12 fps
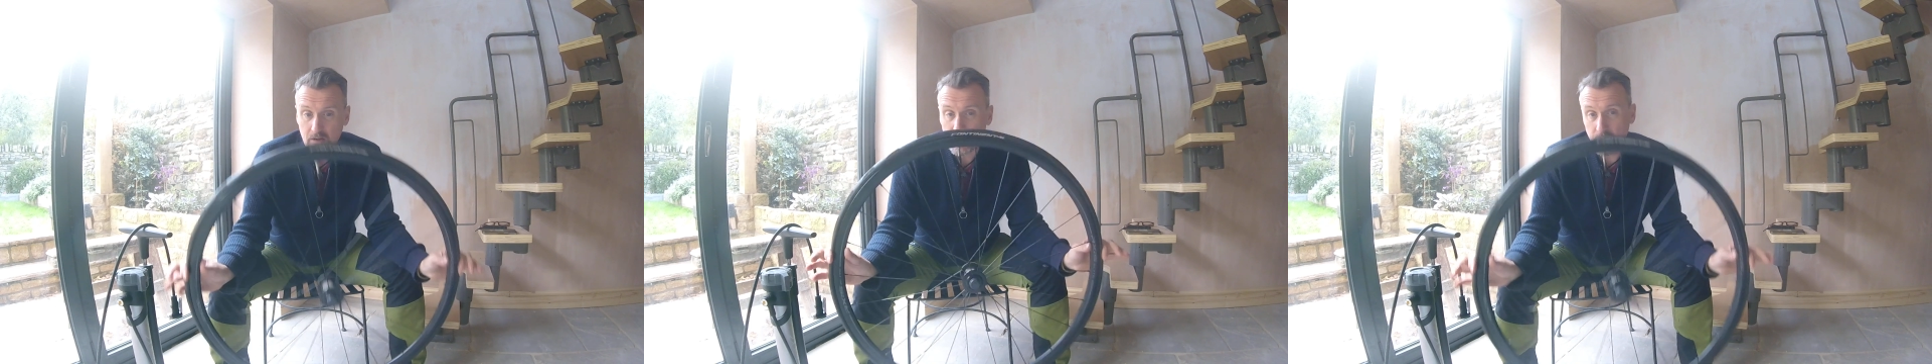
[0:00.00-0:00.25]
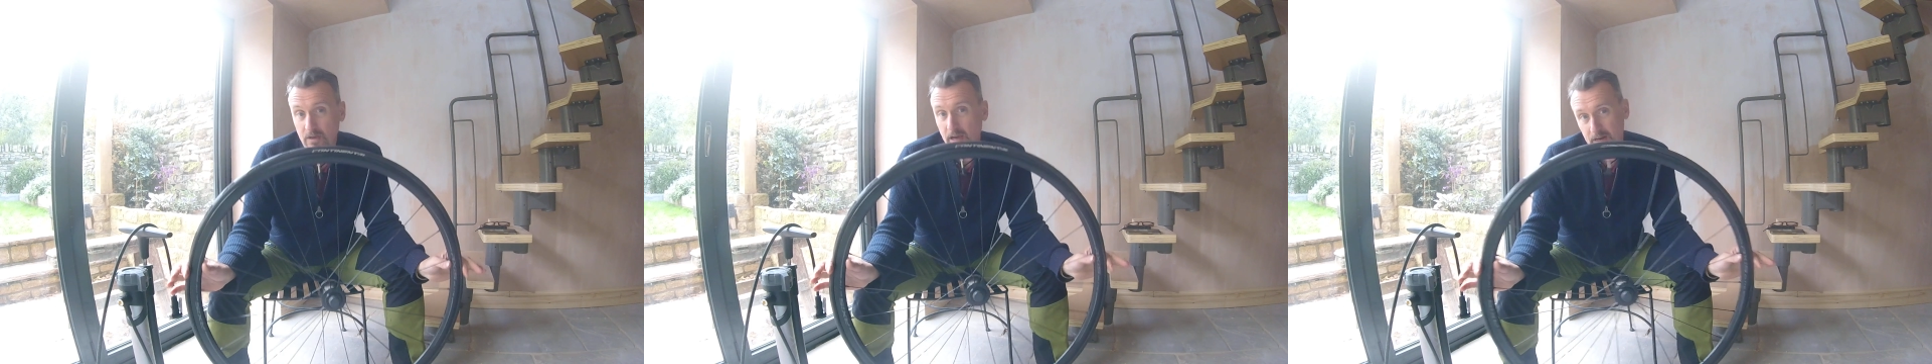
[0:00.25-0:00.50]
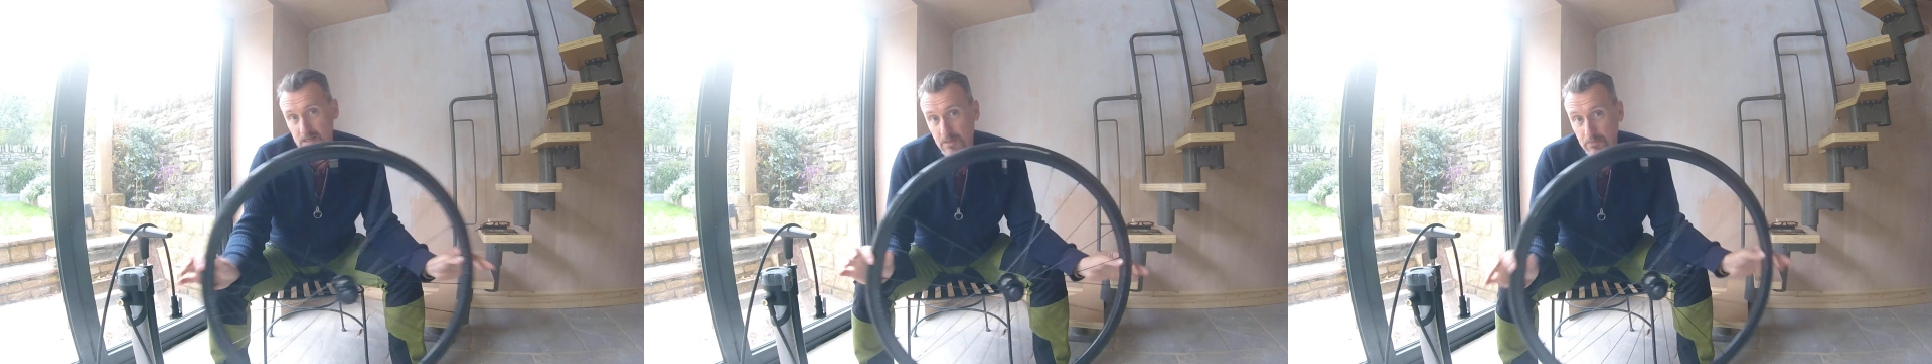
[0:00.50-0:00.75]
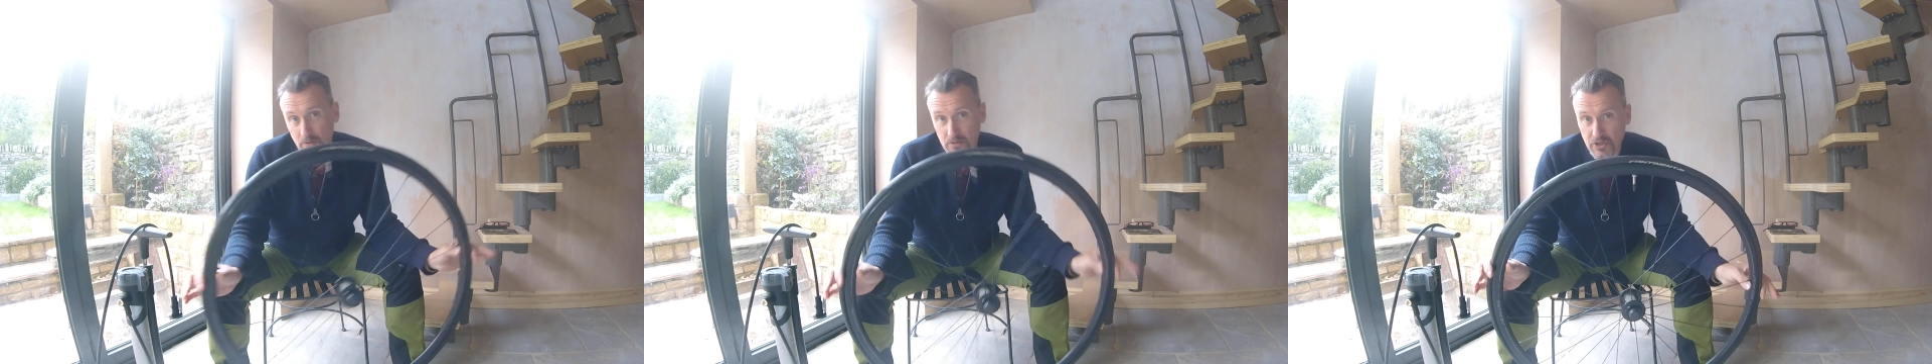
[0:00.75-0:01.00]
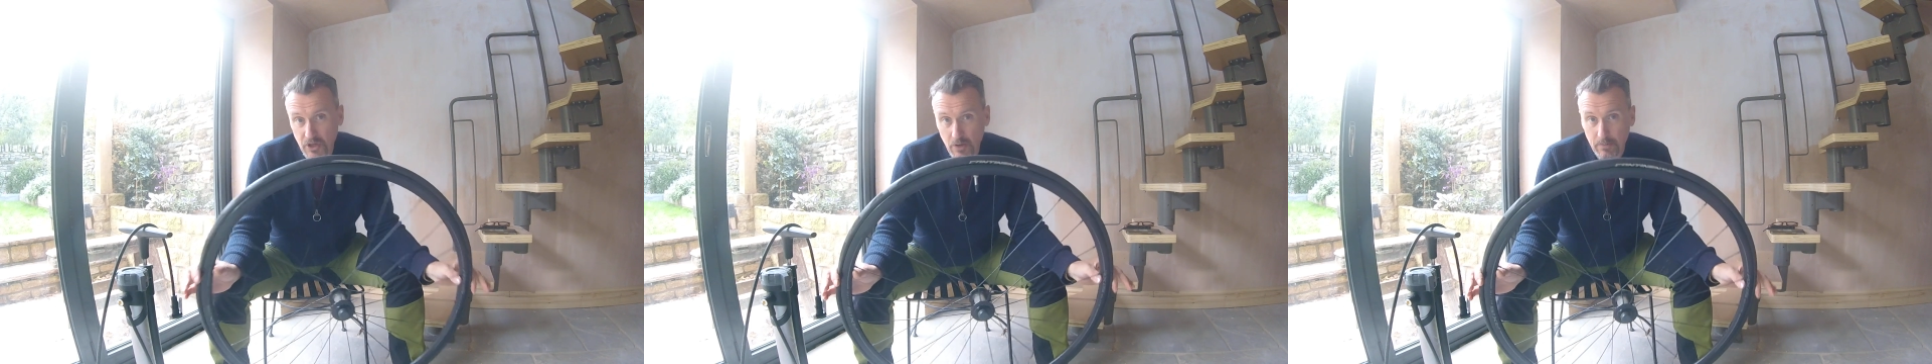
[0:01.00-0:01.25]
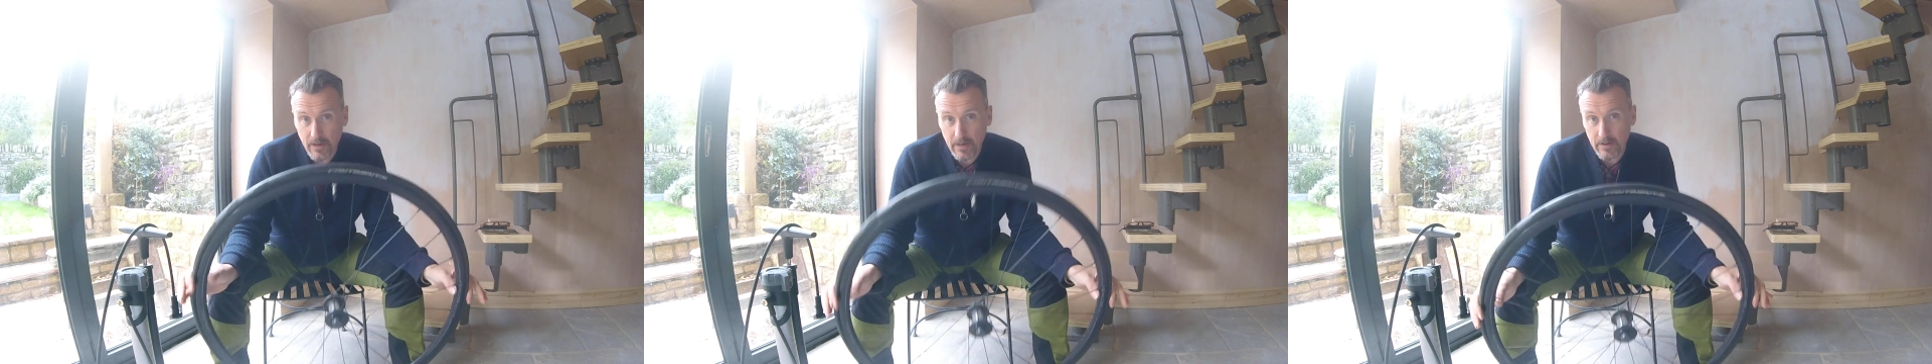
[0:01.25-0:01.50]
you can actually put a
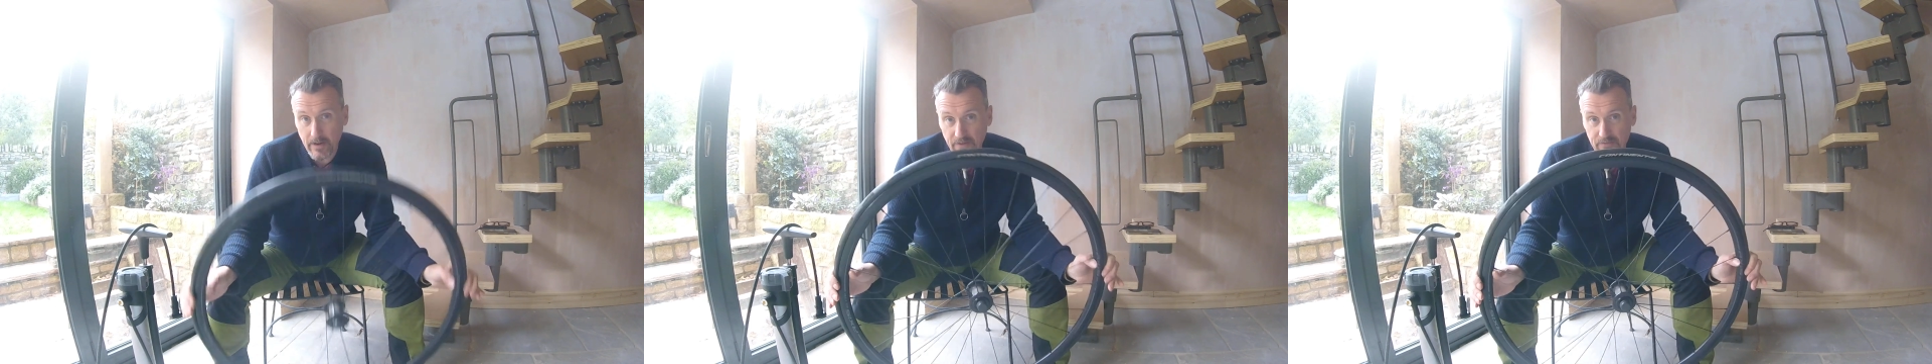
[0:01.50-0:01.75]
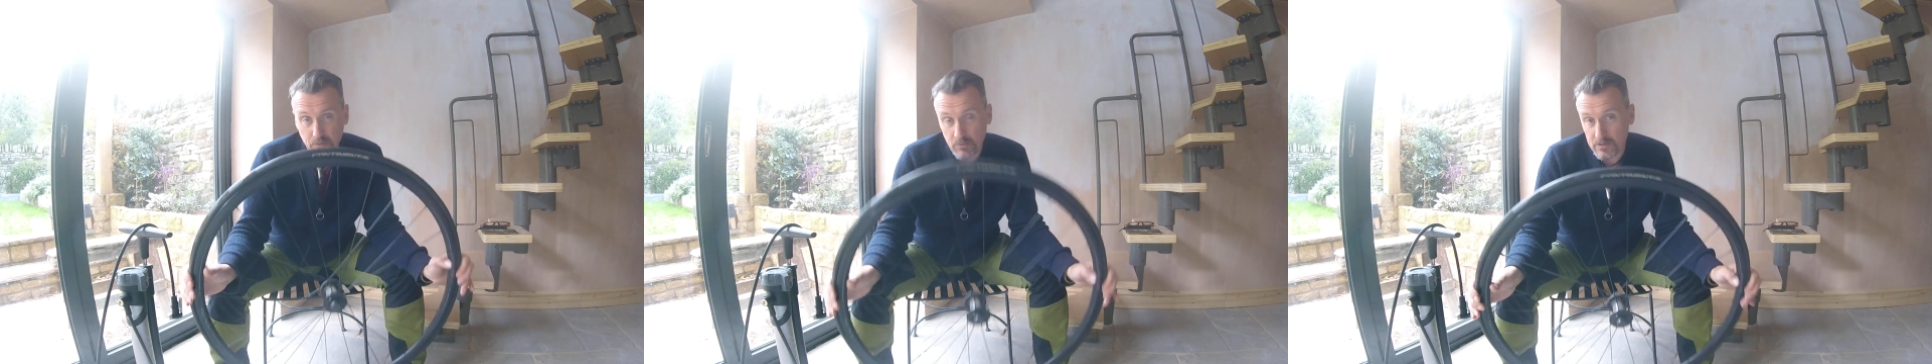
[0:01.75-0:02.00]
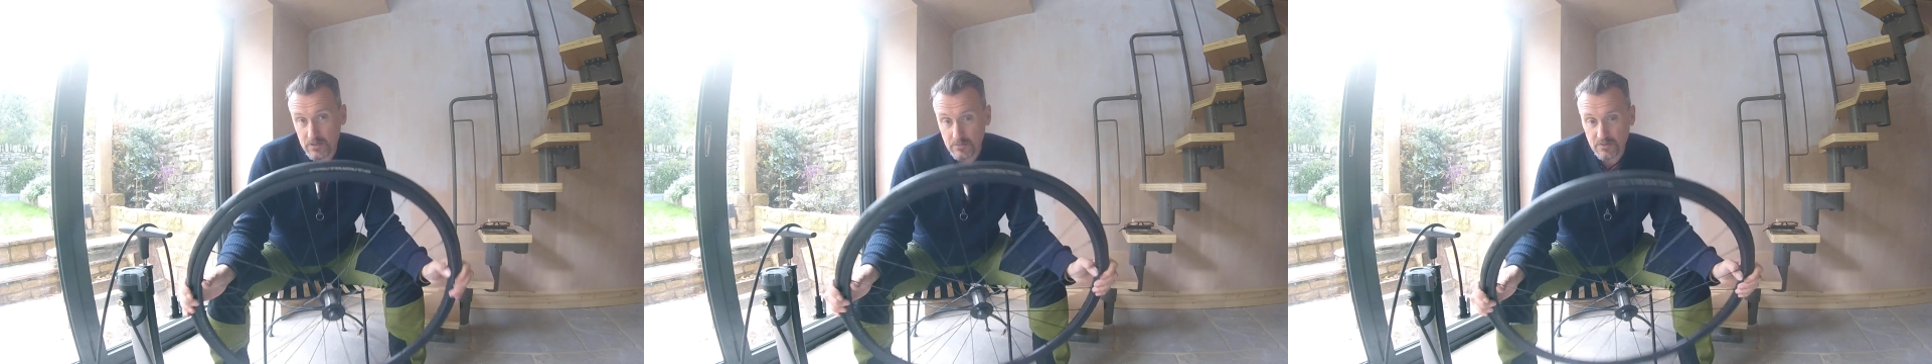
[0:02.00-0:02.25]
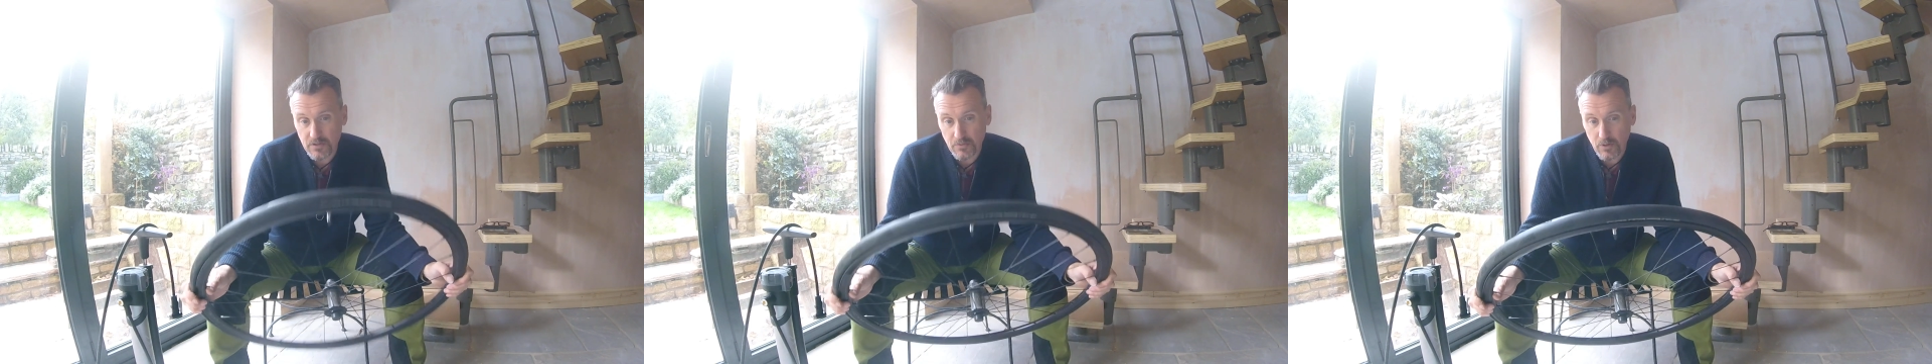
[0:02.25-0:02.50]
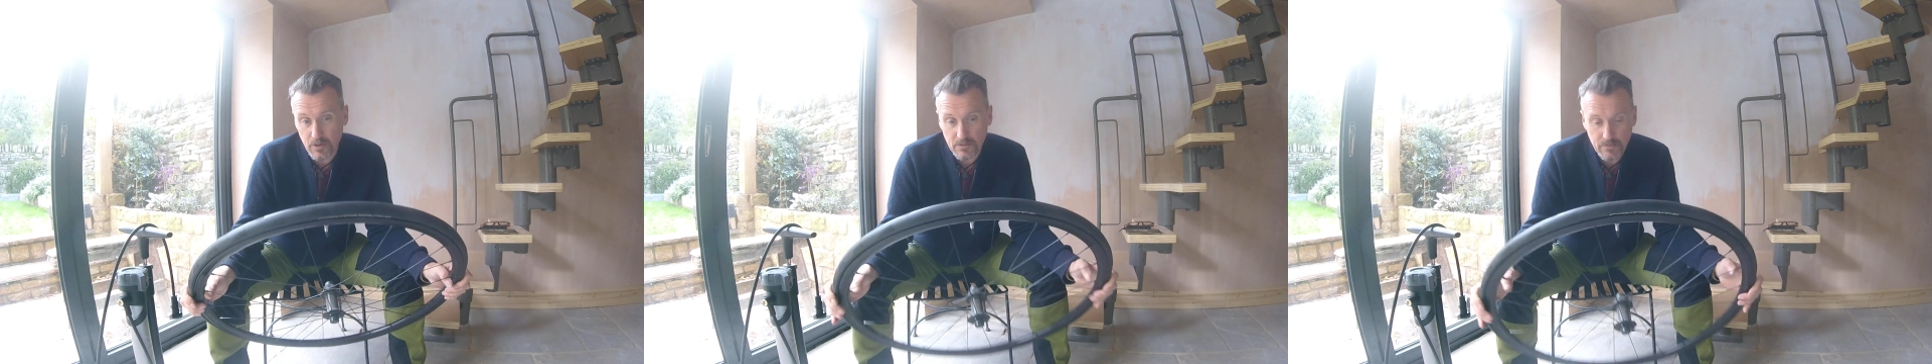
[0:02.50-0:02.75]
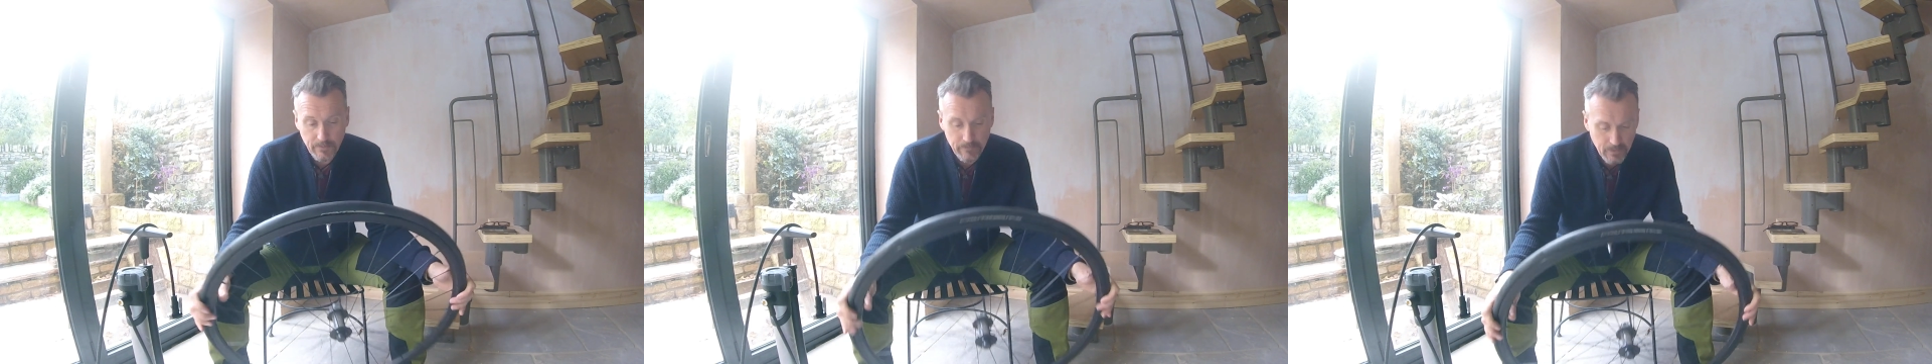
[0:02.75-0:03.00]
tube in if the worst comes to the worst.